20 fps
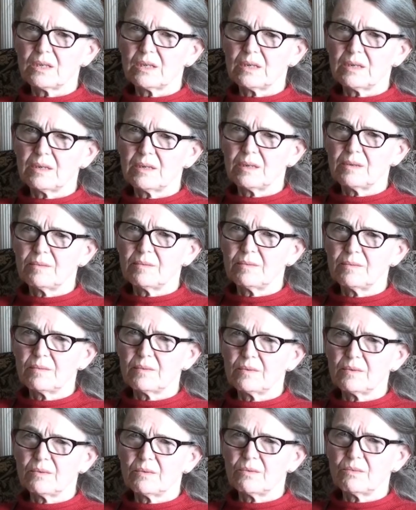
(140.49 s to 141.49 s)

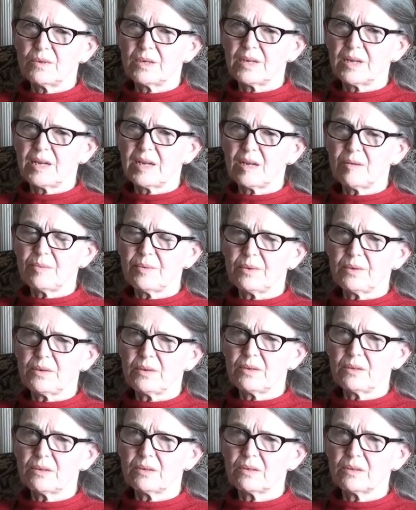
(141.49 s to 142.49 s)
Um, what
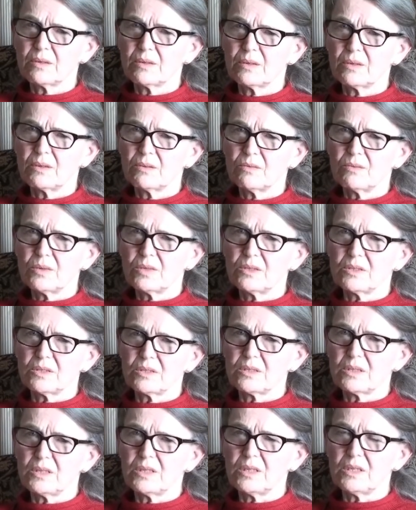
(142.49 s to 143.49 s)
happened
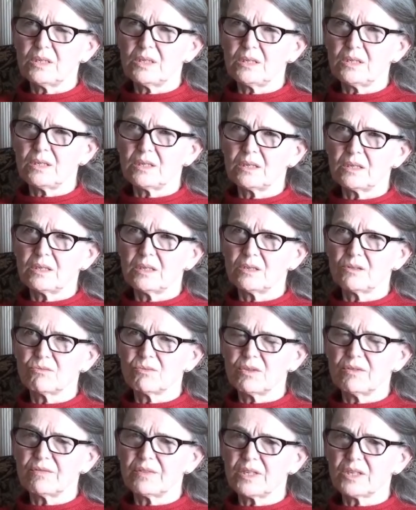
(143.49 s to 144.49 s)
was he his
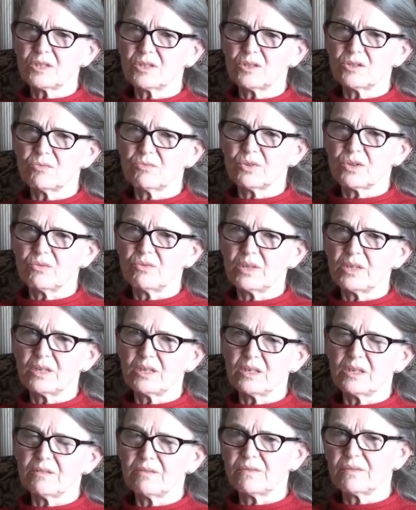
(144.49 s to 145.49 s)
reflexes were quick
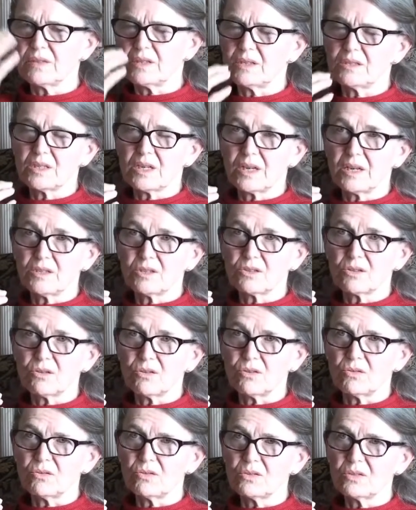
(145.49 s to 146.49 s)
enough that his eyes
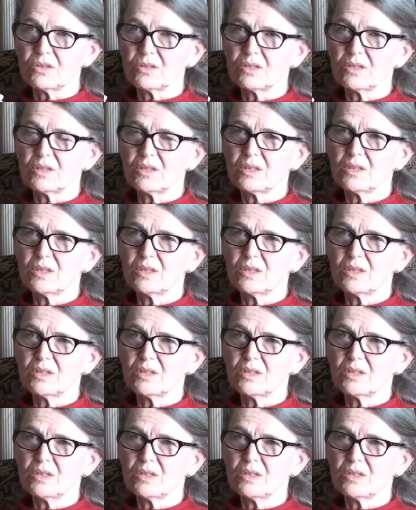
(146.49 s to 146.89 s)
closed,